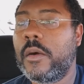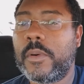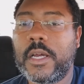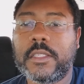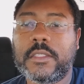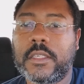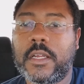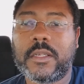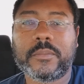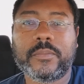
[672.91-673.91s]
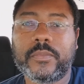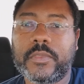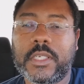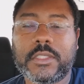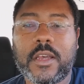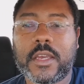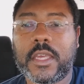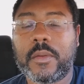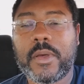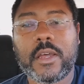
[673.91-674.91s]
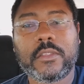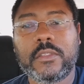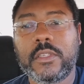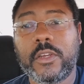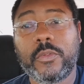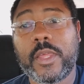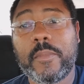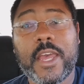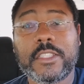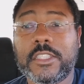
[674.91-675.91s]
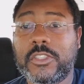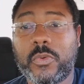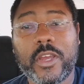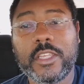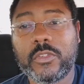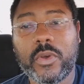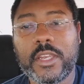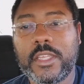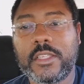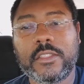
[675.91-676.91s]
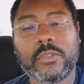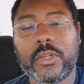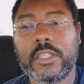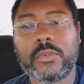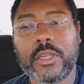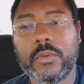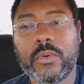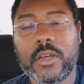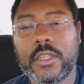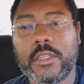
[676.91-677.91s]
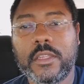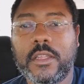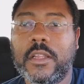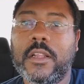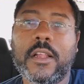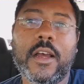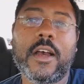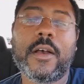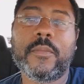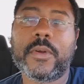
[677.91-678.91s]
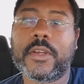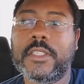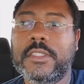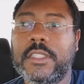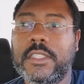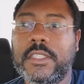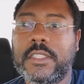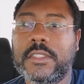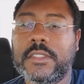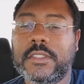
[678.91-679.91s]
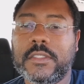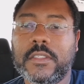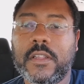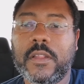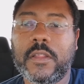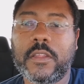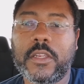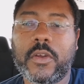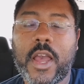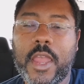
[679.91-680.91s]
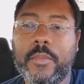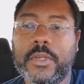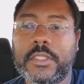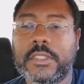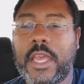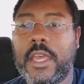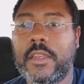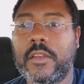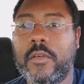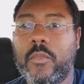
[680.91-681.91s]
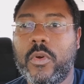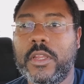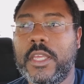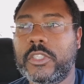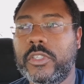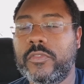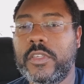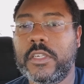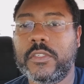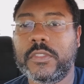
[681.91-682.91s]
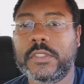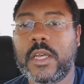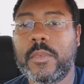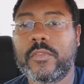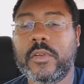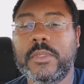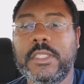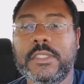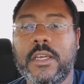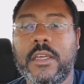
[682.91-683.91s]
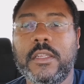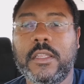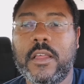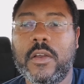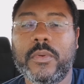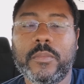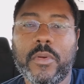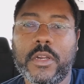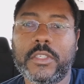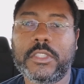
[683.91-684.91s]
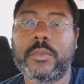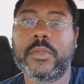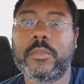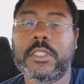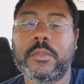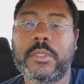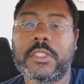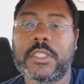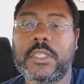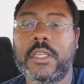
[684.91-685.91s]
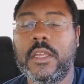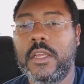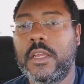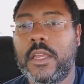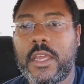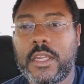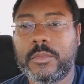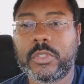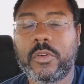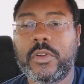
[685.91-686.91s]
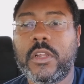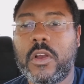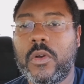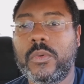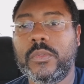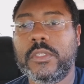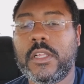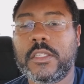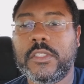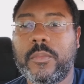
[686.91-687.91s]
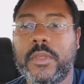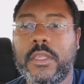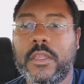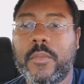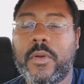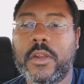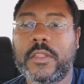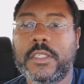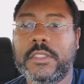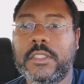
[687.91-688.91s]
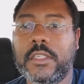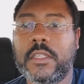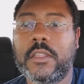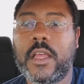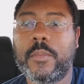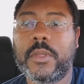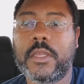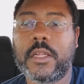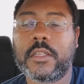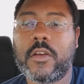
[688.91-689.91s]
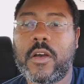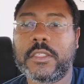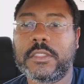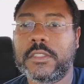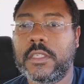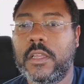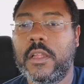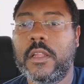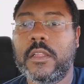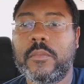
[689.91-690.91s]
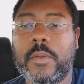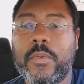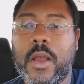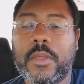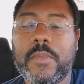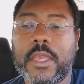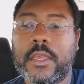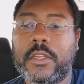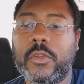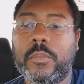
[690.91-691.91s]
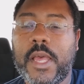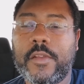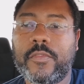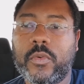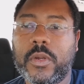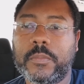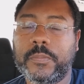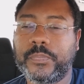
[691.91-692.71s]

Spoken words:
But they're talking about, the magic 2020, 2021. We're going to see these hybrids and more electric vehicles coming from Nissan, along with partnership with Mitsubishi. And I'm sure Renault will also be a part of this to help cut costs. They're probably making a new platform.